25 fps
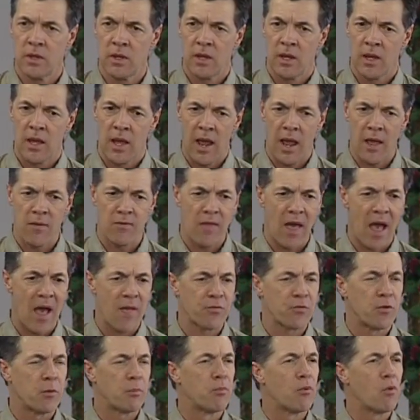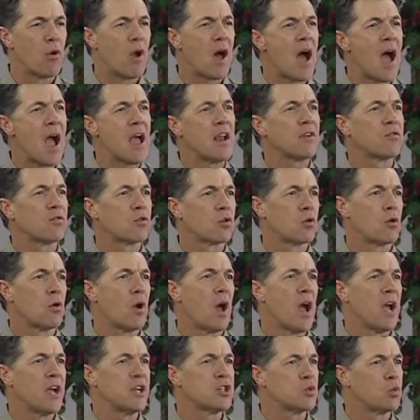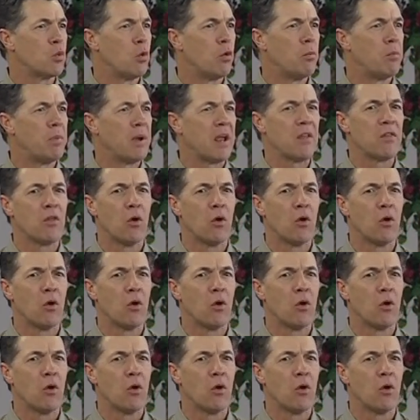And that the bride of Christ will be the